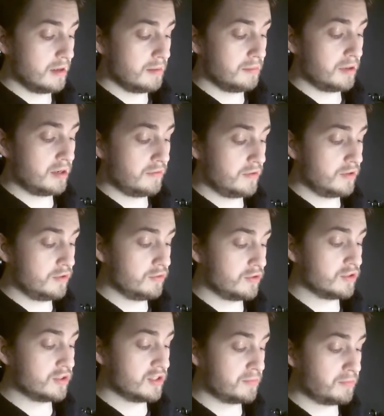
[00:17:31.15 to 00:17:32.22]
but if he
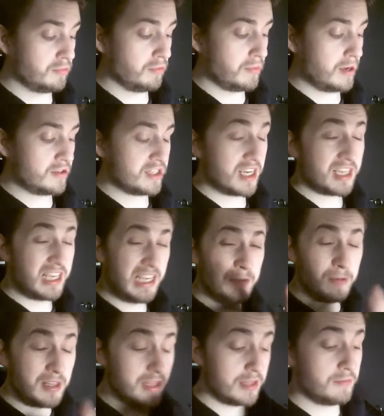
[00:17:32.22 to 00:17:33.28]
uses his Brutal Power Attack, he
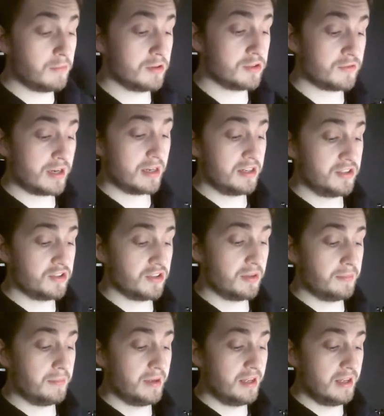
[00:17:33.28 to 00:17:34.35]
will get 1 strike in each of
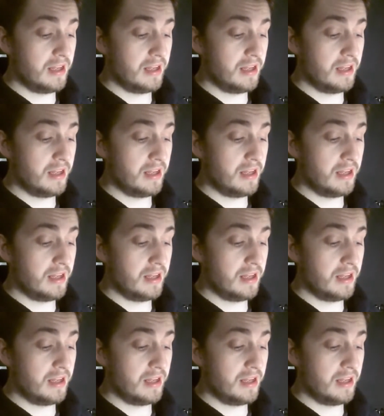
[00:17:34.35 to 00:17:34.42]
them,